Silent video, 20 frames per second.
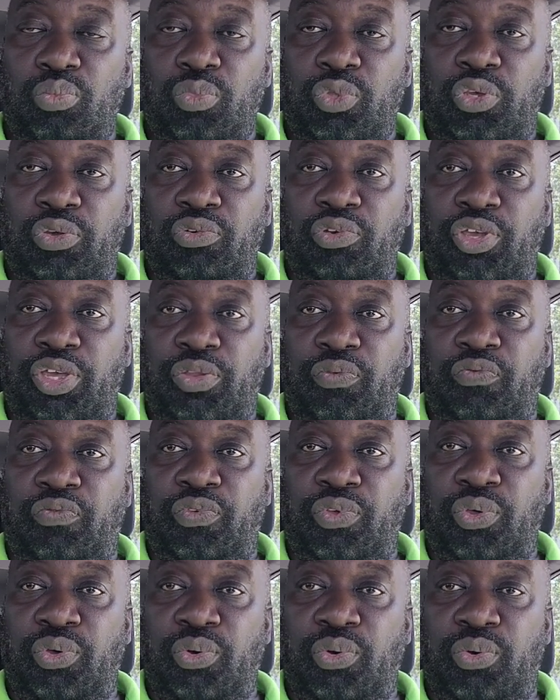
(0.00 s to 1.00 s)
great
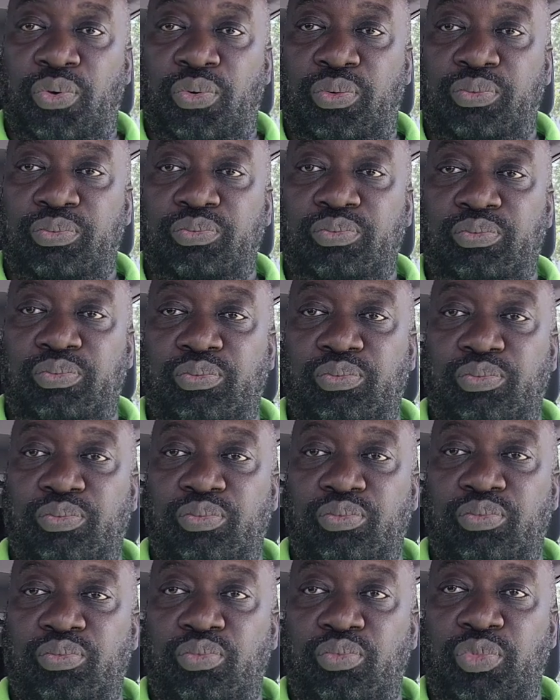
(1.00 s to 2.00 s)
view,
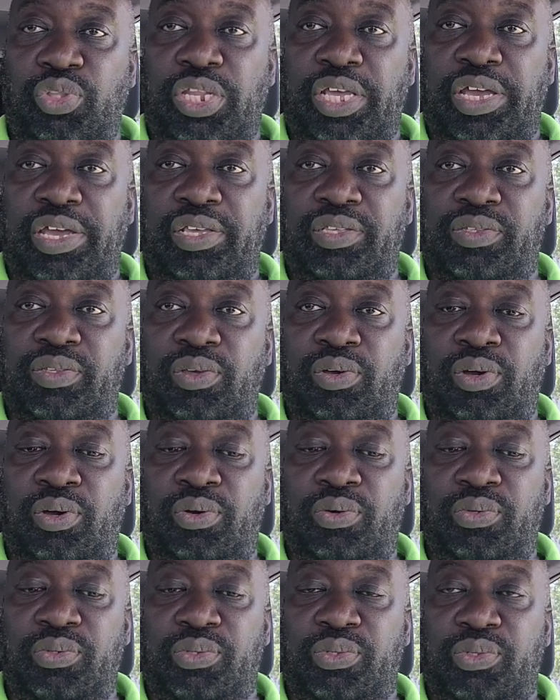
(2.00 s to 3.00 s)
nice
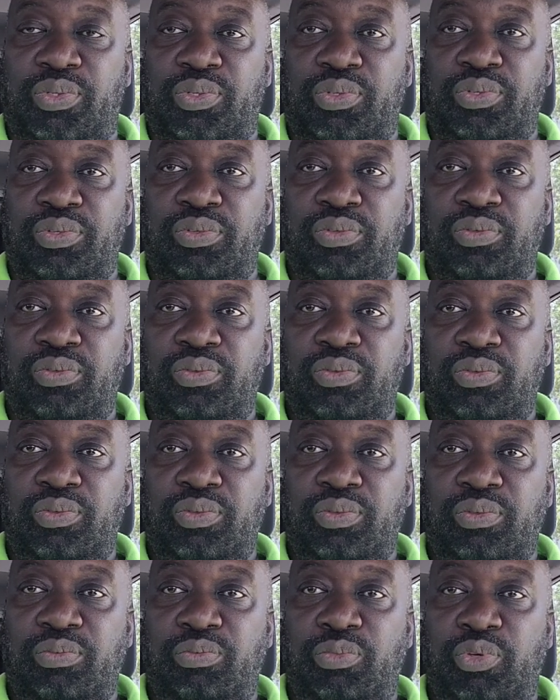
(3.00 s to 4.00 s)
house,
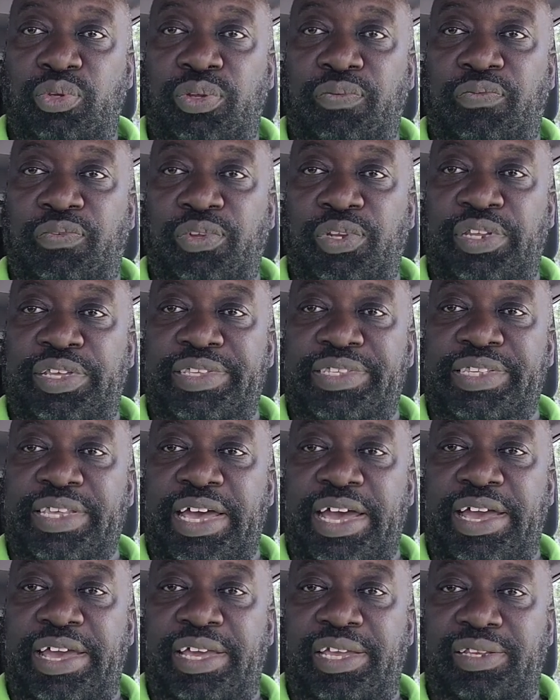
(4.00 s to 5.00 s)
beautiful
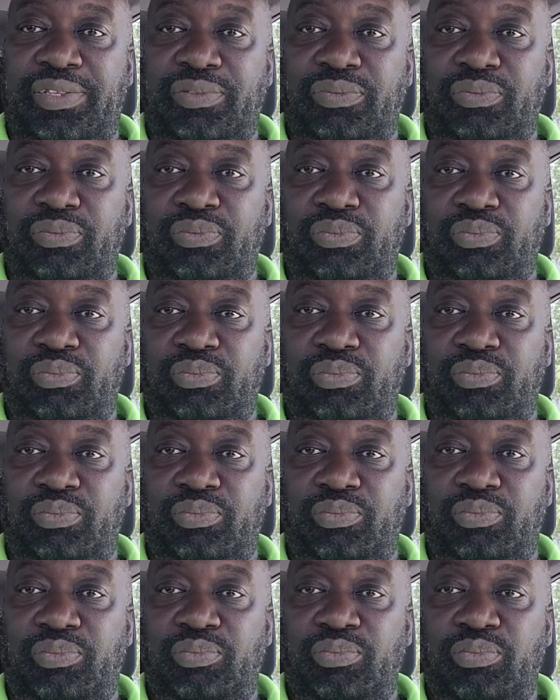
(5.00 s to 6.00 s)
design.
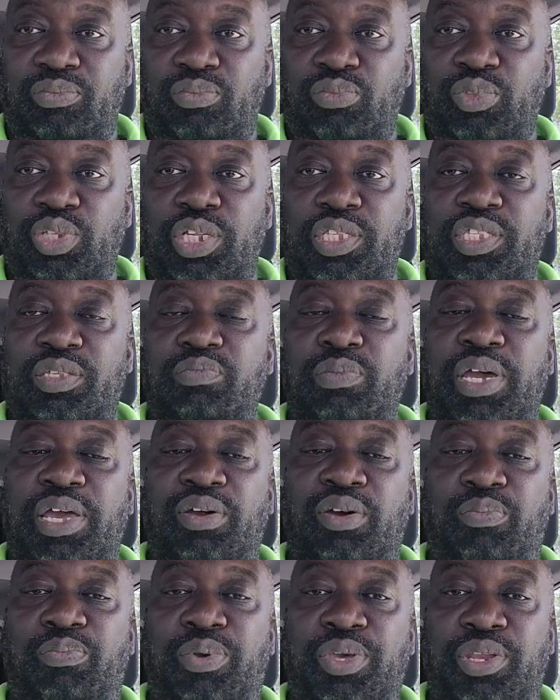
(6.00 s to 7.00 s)
That's my
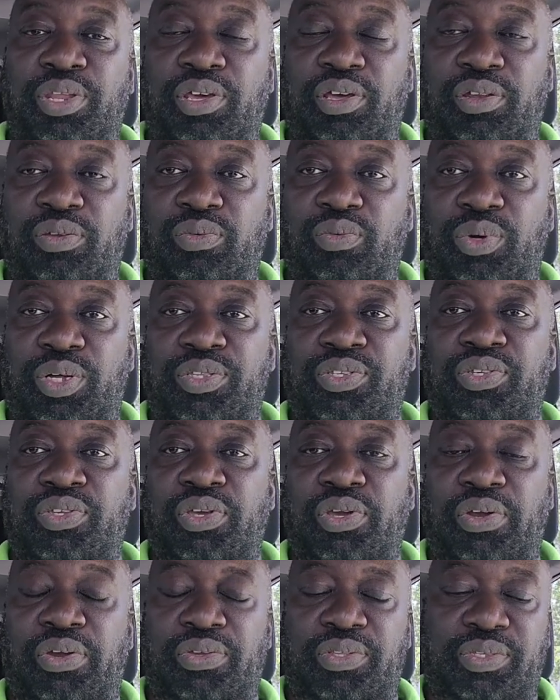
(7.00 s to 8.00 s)
opinion. What's
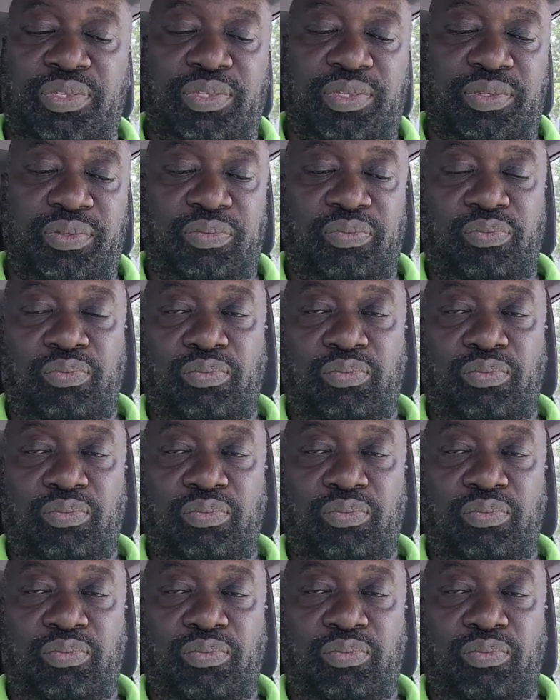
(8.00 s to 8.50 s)
yours?